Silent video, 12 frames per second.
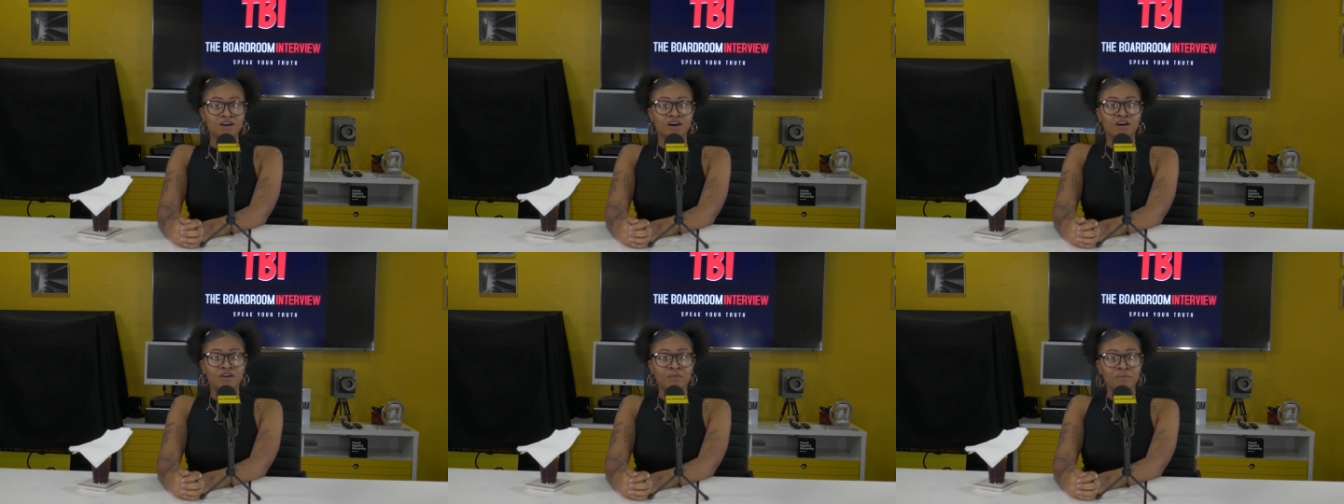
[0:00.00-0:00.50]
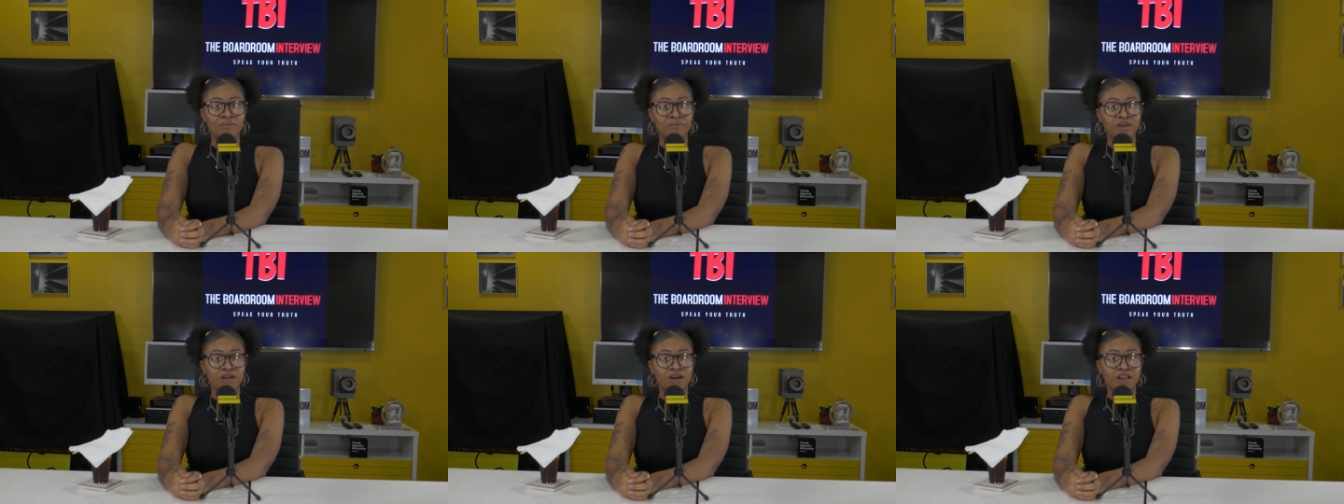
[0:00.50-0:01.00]
Um,
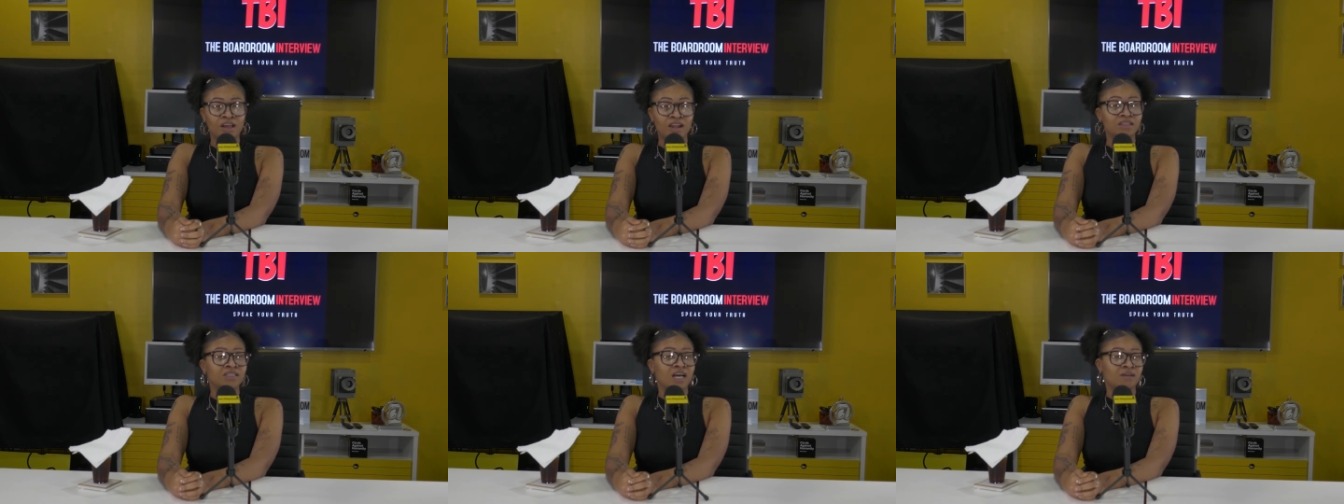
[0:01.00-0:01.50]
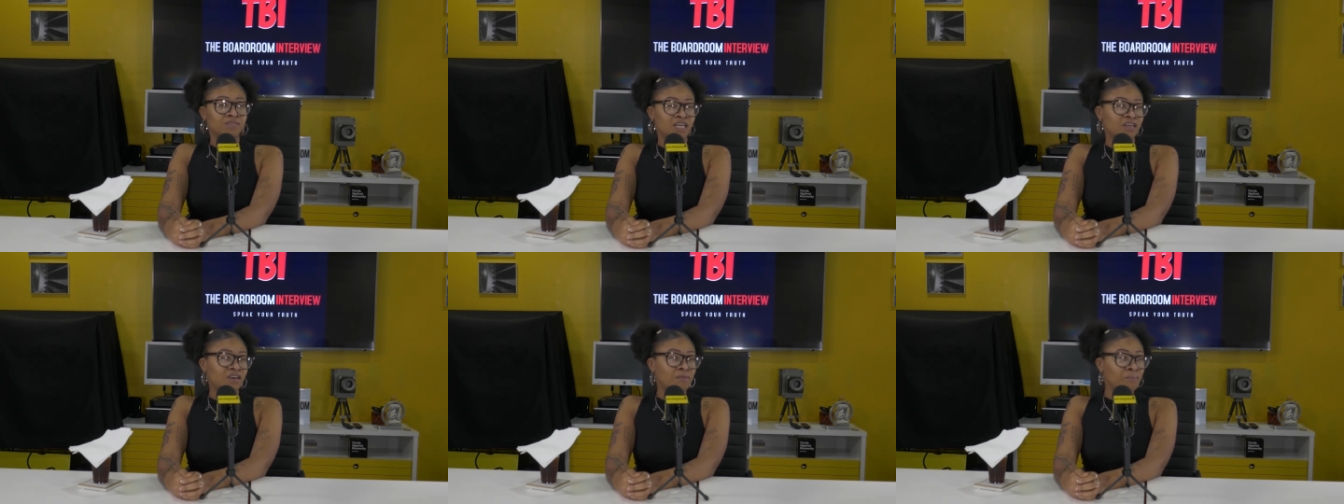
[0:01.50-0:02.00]
a lot of the times I
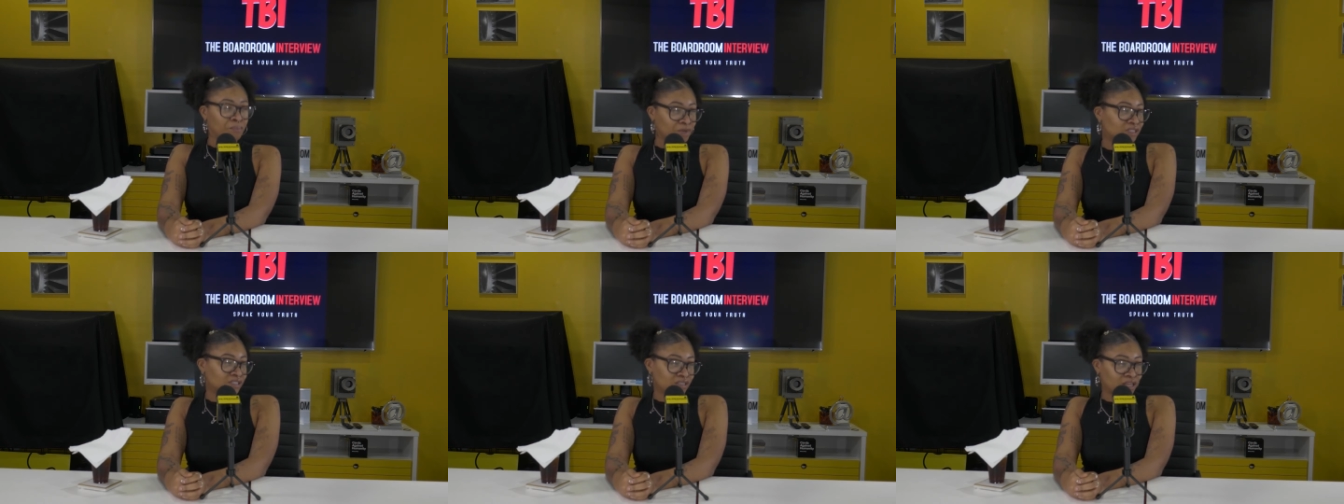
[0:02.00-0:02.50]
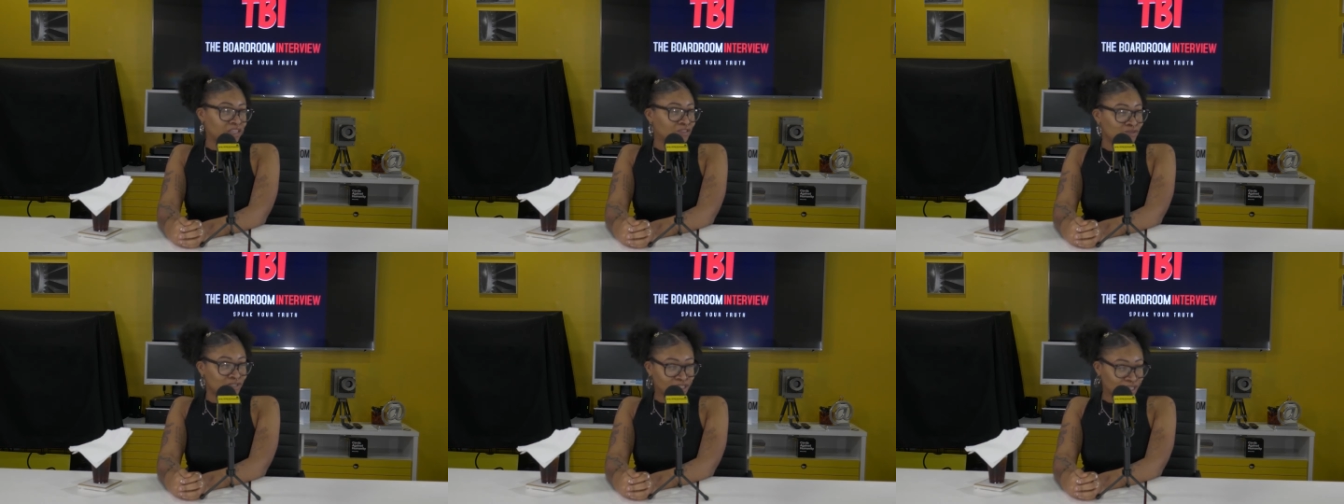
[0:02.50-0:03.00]
get booked to like
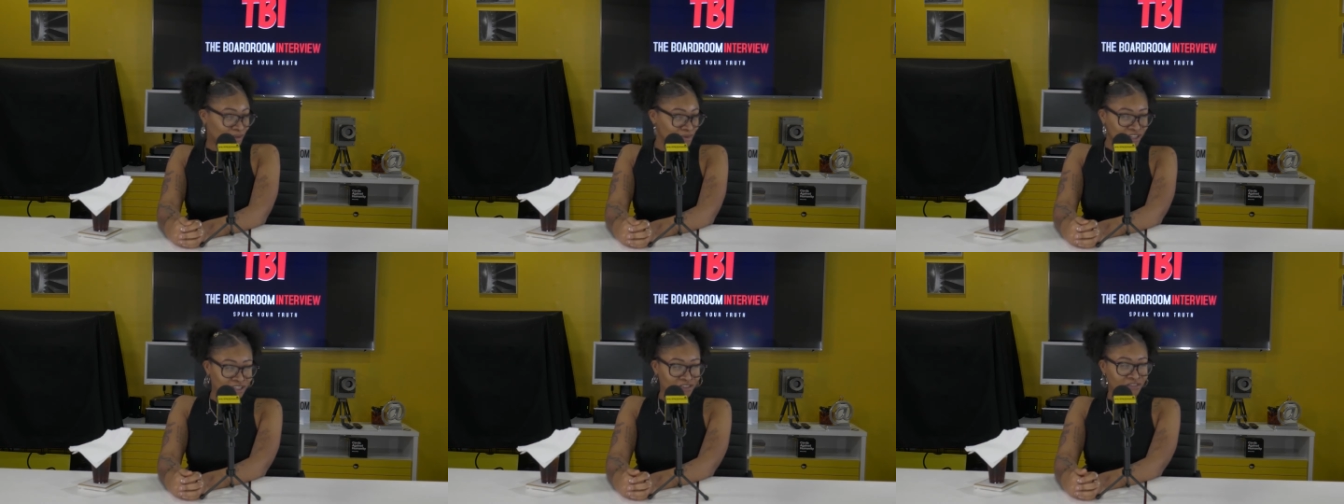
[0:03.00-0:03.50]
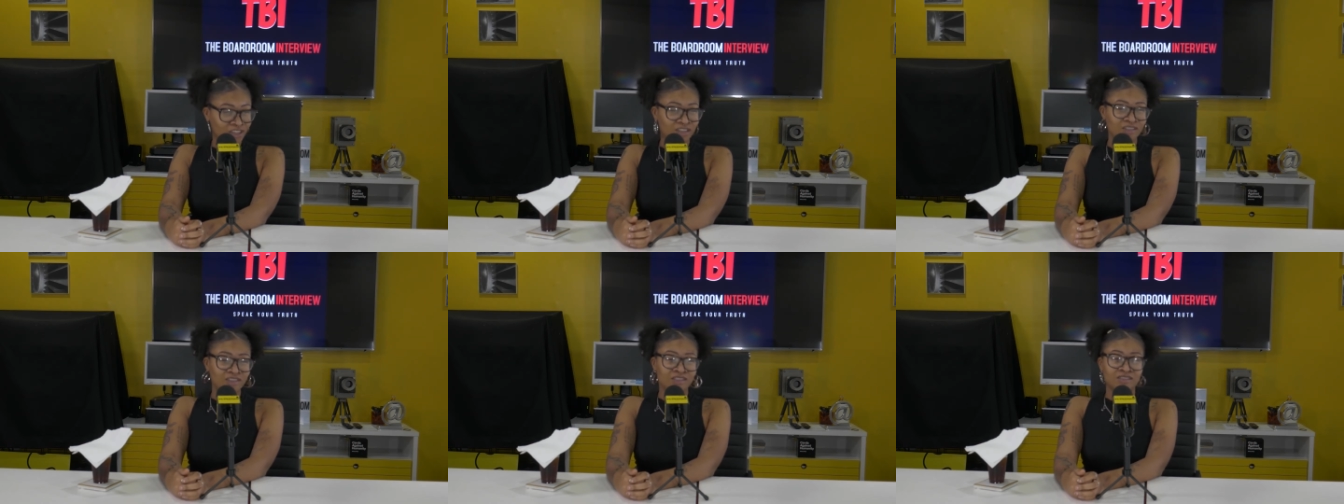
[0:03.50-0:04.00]
do celebrity
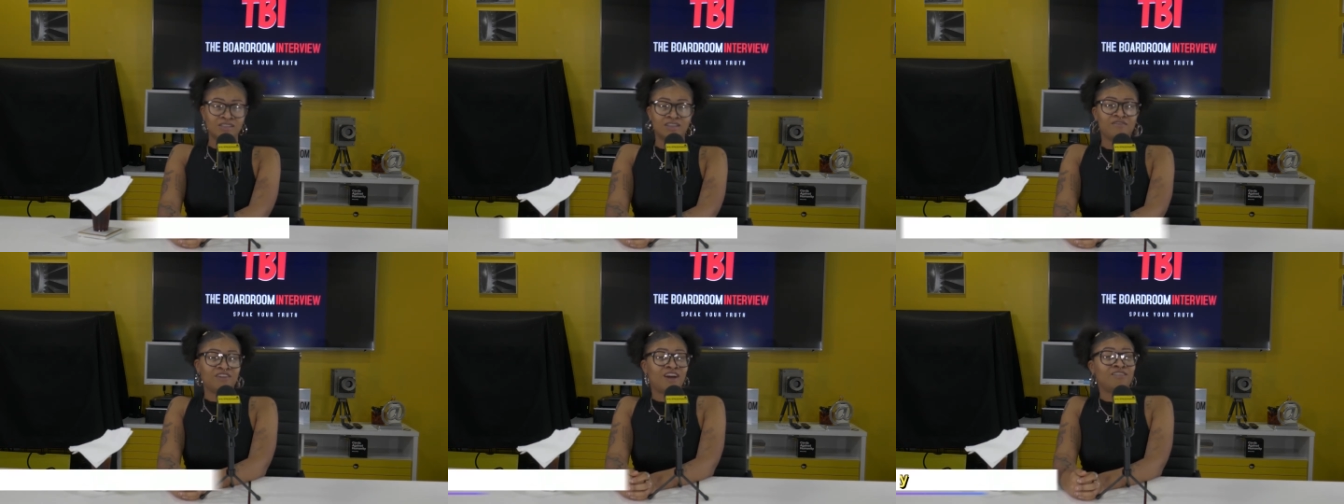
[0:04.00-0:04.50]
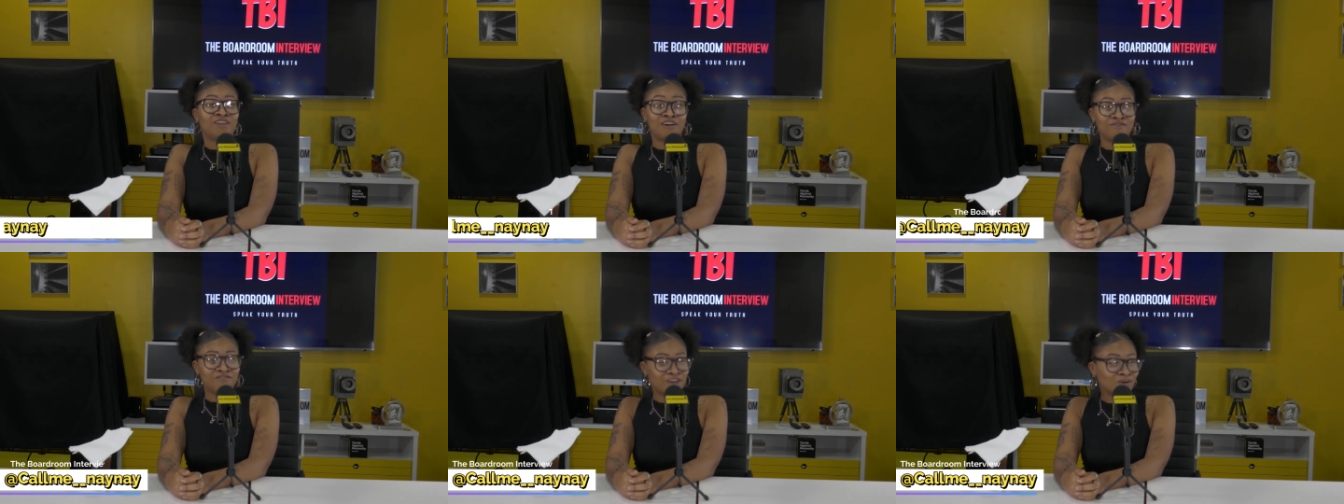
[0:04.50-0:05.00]
events and stuff, and I
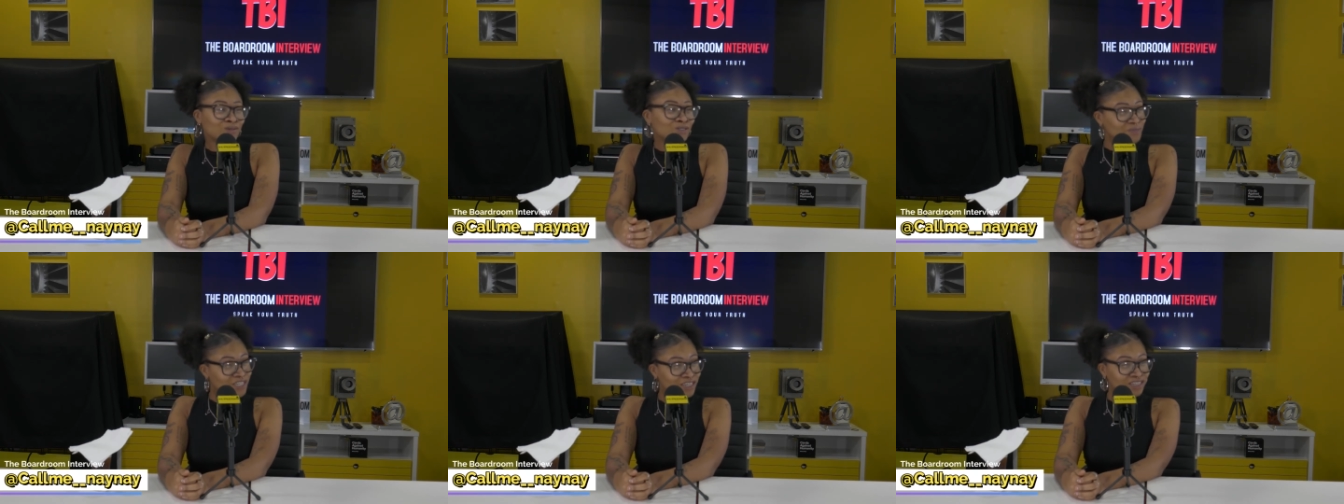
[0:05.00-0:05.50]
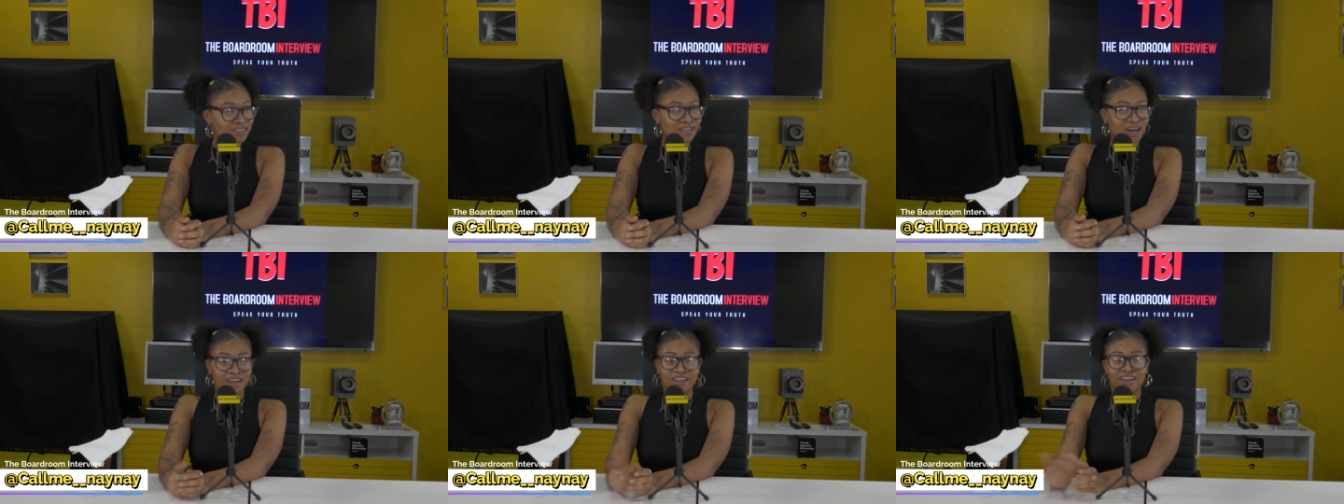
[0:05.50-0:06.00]
love those because
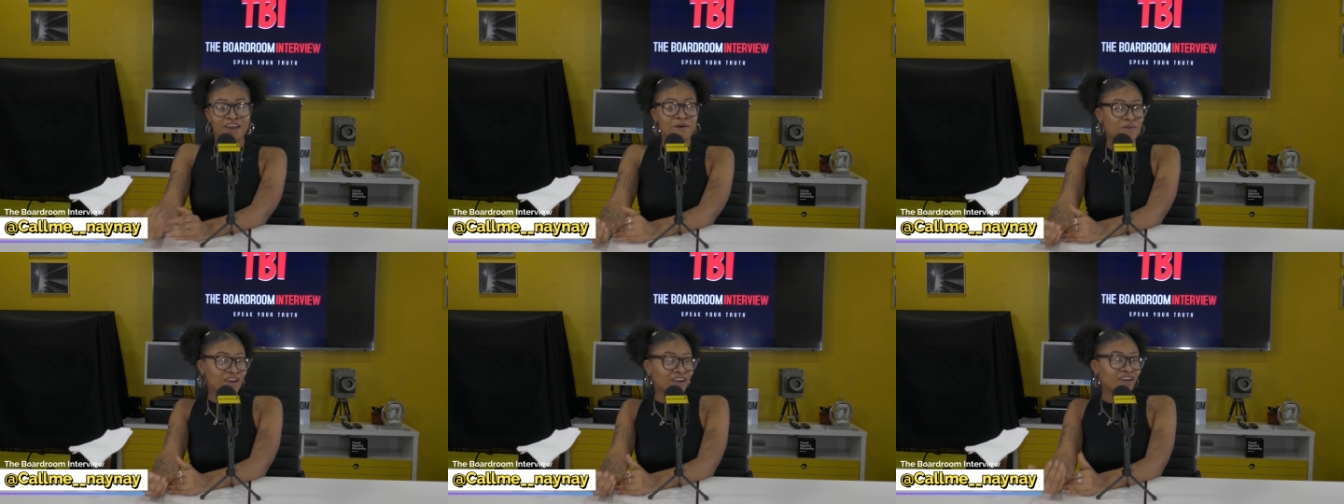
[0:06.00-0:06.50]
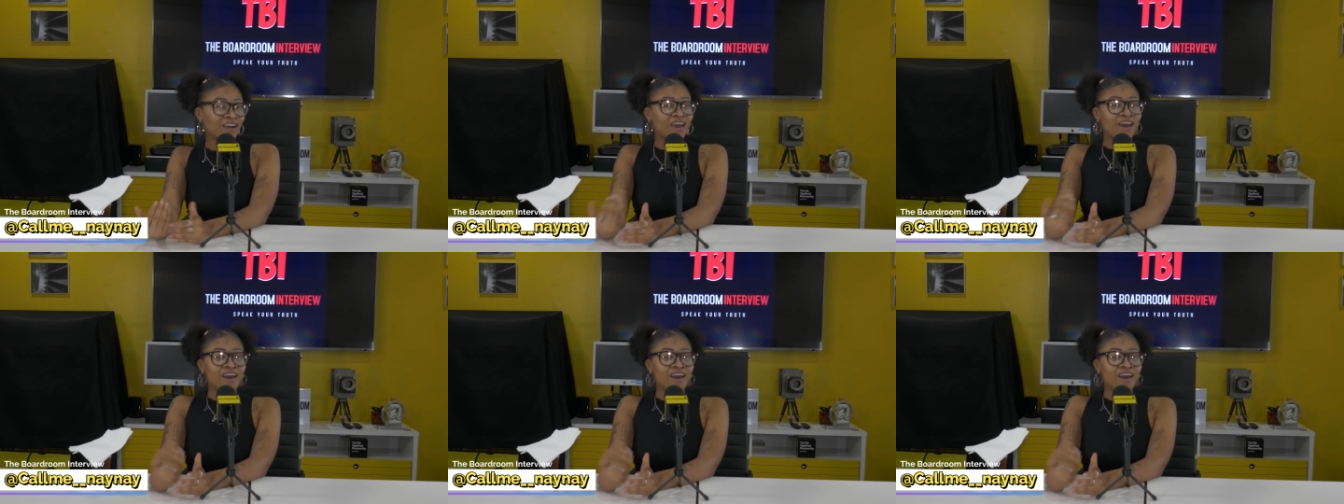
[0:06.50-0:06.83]
I can network.